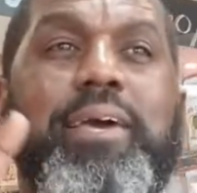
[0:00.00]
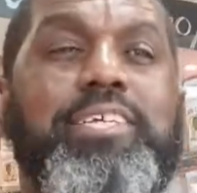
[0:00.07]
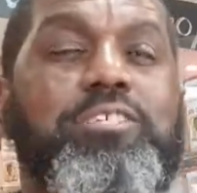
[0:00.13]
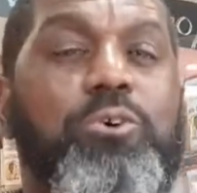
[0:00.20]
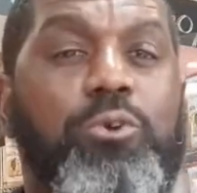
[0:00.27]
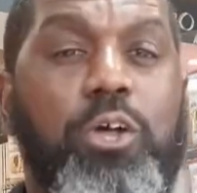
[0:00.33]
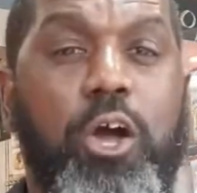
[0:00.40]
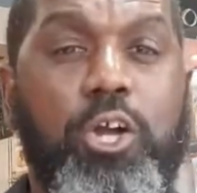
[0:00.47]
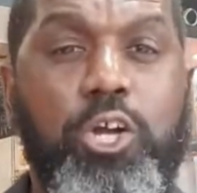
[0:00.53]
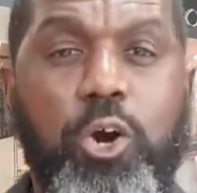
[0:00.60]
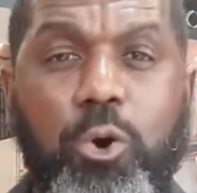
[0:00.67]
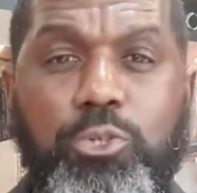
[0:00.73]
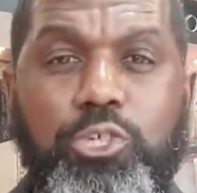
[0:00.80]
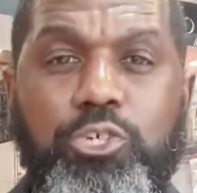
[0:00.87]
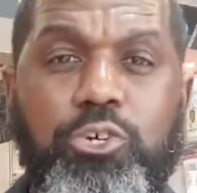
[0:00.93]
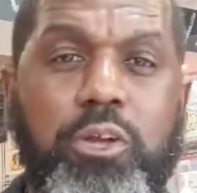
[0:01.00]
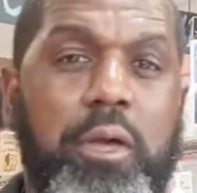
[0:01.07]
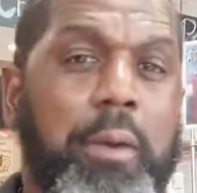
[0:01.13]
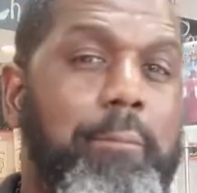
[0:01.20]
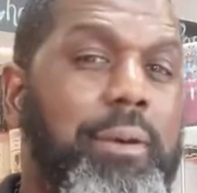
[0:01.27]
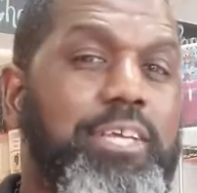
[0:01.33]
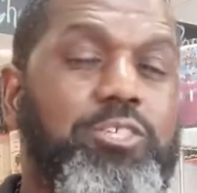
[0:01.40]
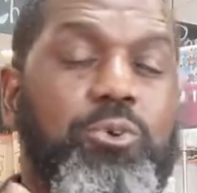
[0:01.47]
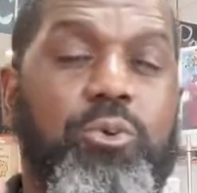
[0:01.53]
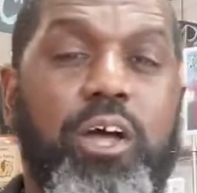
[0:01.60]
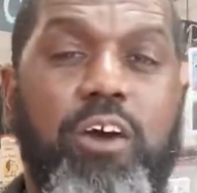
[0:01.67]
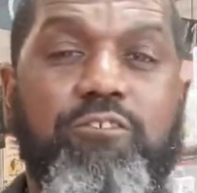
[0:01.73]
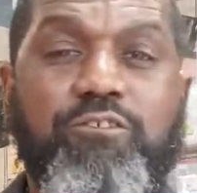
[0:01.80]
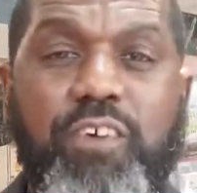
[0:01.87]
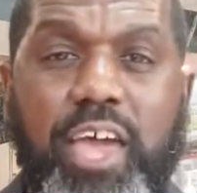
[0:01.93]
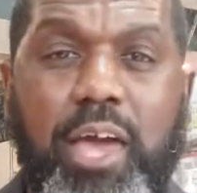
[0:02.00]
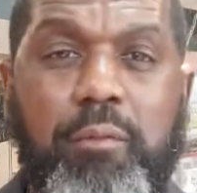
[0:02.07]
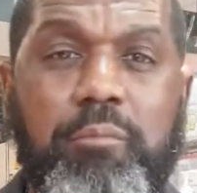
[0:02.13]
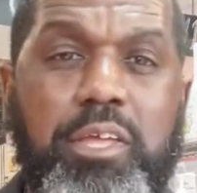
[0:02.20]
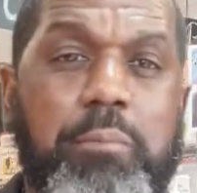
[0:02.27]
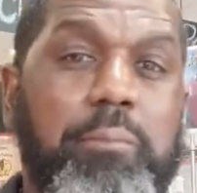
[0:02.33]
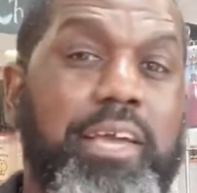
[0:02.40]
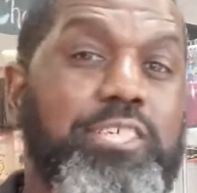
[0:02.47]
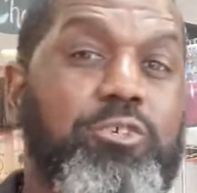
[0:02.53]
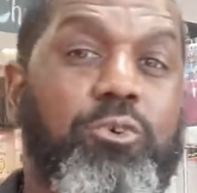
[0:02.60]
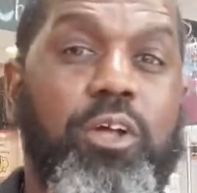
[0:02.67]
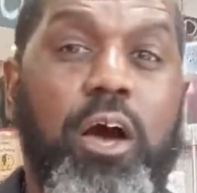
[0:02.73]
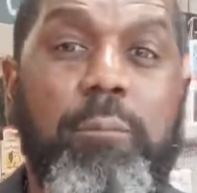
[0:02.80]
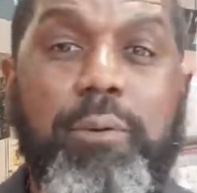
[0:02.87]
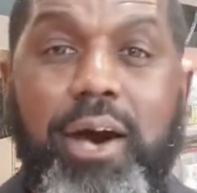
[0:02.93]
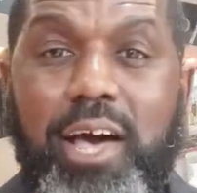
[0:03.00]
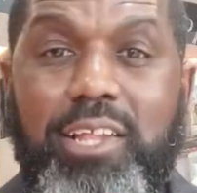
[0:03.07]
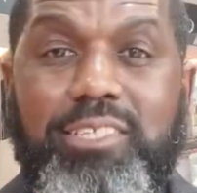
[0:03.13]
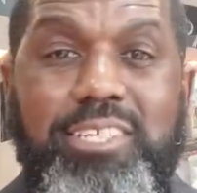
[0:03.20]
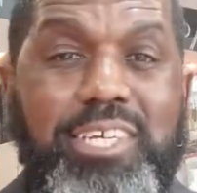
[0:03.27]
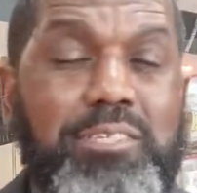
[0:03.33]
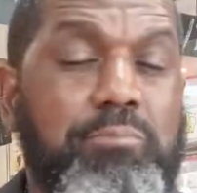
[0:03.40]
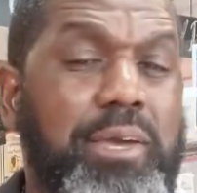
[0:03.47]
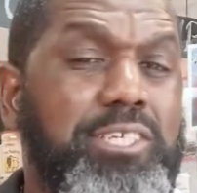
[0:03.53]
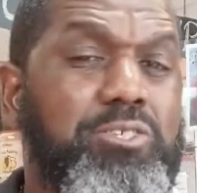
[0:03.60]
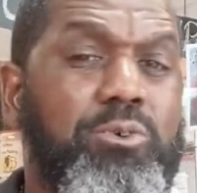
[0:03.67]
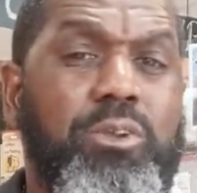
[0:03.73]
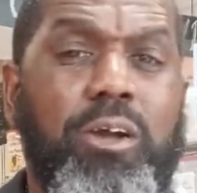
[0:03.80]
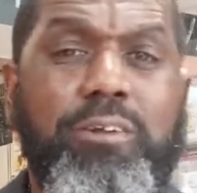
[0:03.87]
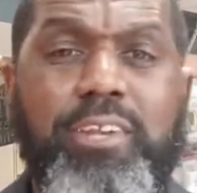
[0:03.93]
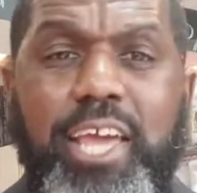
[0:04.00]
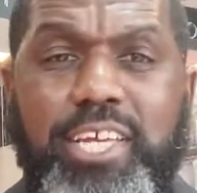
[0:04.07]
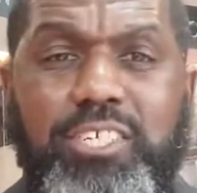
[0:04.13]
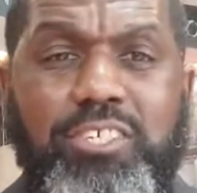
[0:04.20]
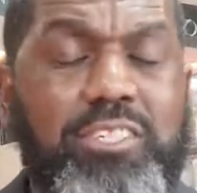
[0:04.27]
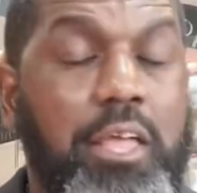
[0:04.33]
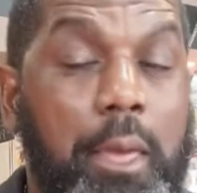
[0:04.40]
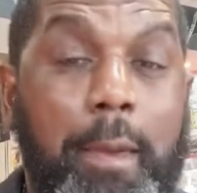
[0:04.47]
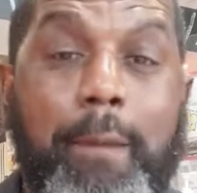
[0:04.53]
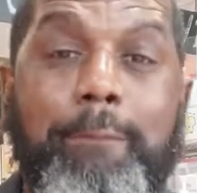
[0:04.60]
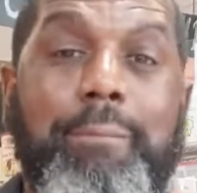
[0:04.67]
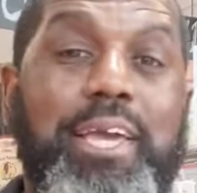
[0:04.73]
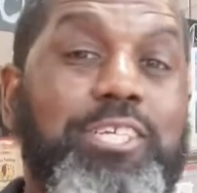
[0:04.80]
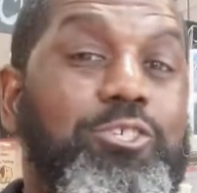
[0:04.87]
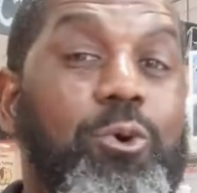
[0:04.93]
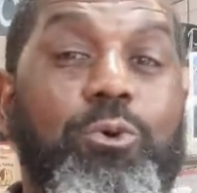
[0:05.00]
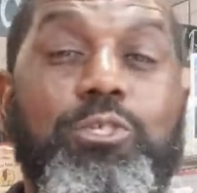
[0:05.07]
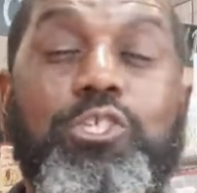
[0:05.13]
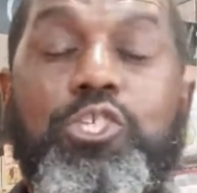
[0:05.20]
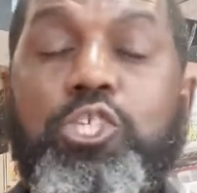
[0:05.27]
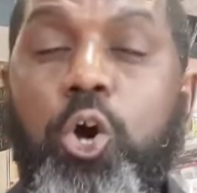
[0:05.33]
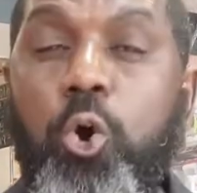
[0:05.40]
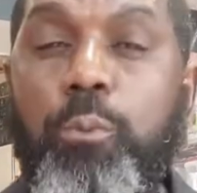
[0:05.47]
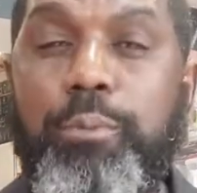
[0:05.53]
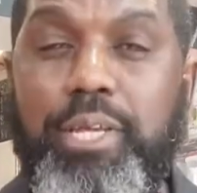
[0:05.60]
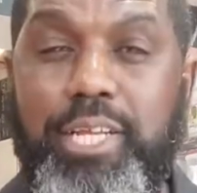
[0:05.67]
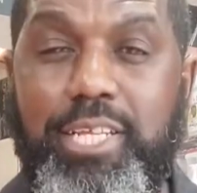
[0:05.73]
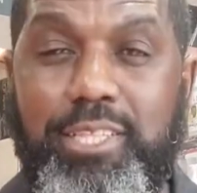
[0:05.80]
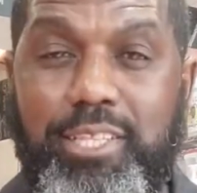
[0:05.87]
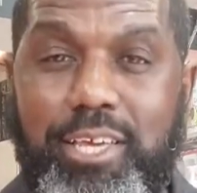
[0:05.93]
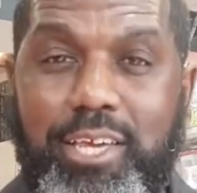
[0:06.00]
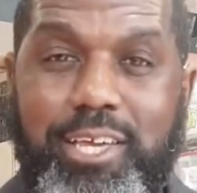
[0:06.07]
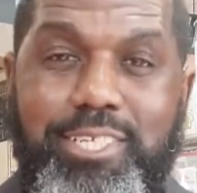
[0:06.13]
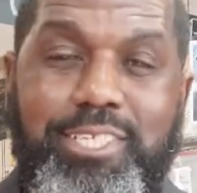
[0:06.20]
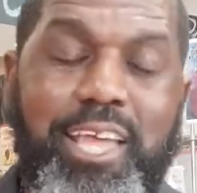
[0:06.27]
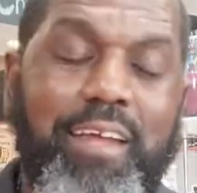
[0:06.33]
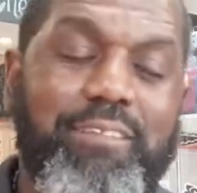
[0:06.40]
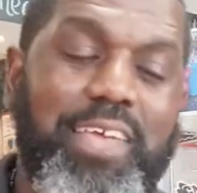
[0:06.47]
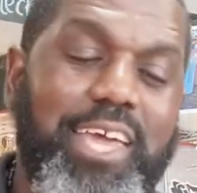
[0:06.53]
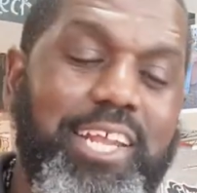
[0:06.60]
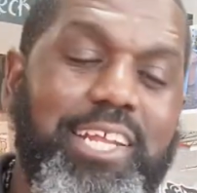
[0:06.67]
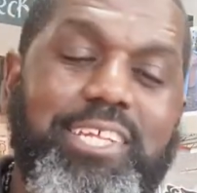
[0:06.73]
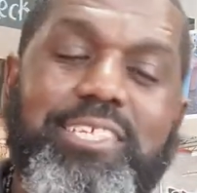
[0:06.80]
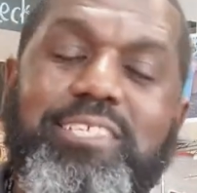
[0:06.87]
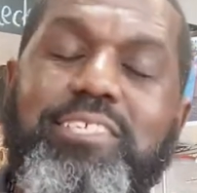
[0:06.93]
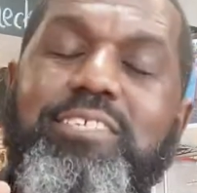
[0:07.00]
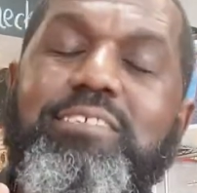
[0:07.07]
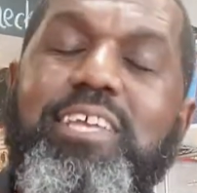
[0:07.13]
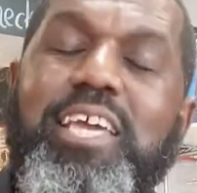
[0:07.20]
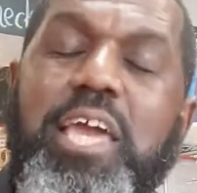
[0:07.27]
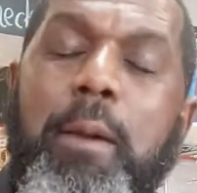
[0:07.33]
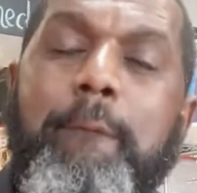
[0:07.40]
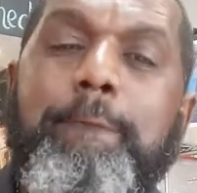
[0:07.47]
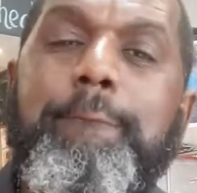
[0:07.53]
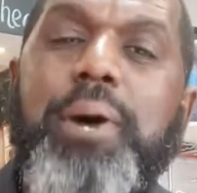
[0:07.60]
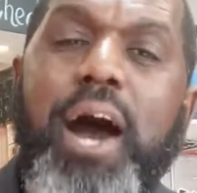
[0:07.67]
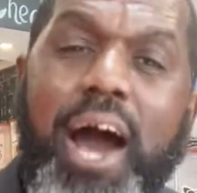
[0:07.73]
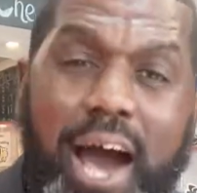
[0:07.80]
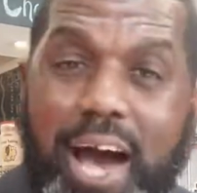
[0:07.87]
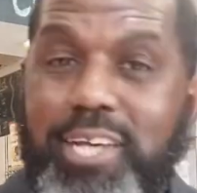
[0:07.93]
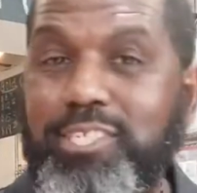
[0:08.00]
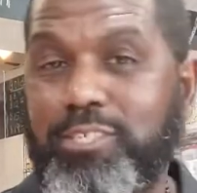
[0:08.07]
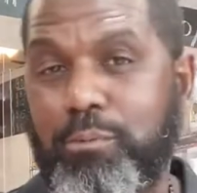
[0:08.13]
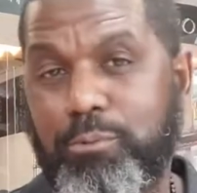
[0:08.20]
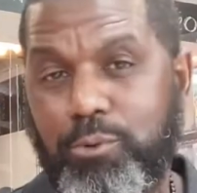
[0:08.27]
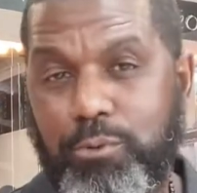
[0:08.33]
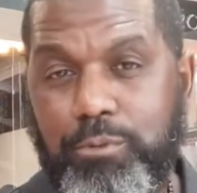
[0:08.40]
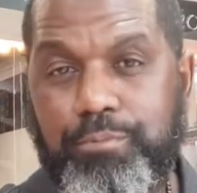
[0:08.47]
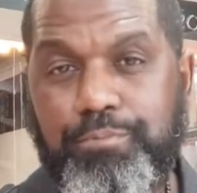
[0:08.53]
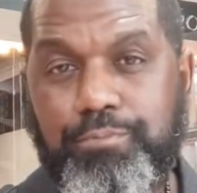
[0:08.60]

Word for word: based on our culture, based on our family, based on our politics, based on our nation, based on so many things, that it is impossible